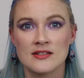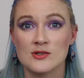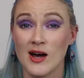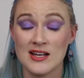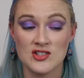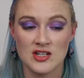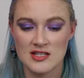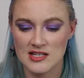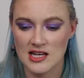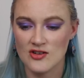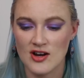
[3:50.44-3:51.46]
So as you can
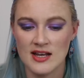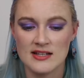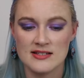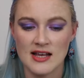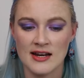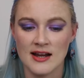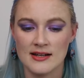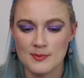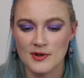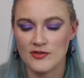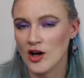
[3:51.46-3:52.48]
see, there is a
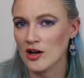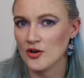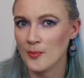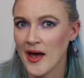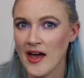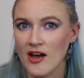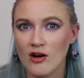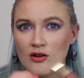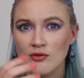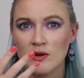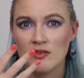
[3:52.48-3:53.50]
nice bit of color
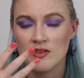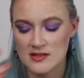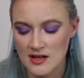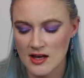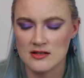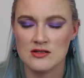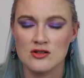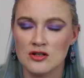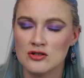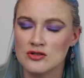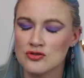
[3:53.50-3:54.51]
payoff with this. It's
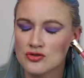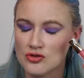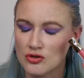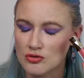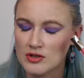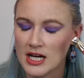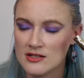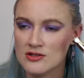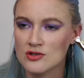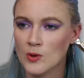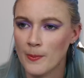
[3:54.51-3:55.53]
so
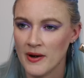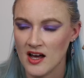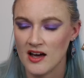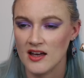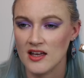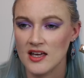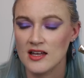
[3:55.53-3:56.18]
nice to apply.